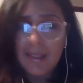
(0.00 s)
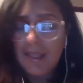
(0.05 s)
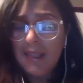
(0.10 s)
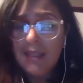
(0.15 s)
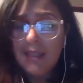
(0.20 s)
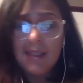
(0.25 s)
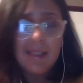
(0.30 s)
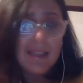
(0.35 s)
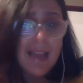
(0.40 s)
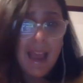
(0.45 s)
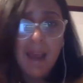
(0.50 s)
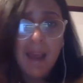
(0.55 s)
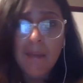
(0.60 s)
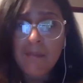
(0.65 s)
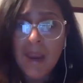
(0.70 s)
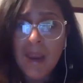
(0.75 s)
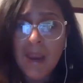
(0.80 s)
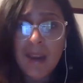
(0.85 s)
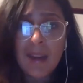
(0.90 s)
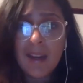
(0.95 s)
He is not
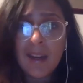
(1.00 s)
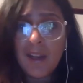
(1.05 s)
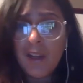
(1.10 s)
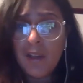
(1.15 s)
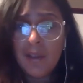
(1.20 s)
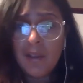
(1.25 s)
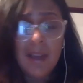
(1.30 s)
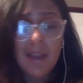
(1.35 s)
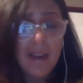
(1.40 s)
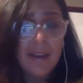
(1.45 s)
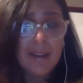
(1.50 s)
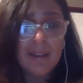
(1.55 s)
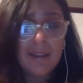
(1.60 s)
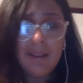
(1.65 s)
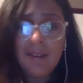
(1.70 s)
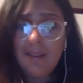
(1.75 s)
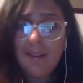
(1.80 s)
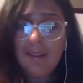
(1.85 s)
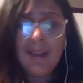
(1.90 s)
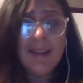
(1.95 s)
making
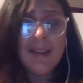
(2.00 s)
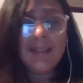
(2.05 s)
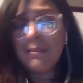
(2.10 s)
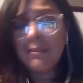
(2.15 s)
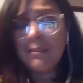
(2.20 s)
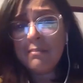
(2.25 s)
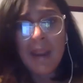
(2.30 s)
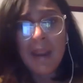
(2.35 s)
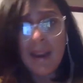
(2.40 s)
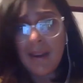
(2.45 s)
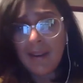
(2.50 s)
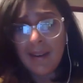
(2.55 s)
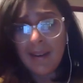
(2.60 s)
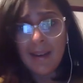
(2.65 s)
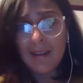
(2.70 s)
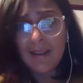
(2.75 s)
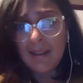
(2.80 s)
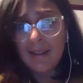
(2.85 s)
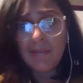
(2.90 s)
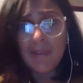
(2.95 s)
he hasn't made an
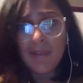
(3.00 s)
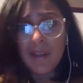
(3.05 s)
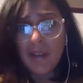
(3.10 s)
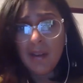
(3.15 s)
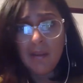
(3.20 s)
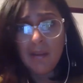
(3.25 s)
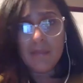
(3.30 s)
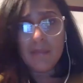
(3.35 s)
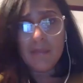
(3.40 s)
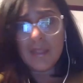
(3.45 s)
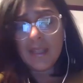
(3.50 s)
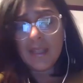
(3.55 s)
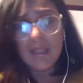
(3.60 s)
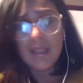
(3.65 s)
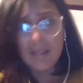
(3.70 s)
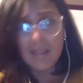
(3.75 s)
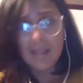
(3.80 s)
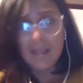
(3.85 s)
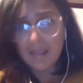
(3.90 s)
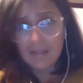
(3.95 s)
indie film
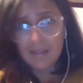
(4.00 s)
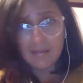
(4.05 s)
since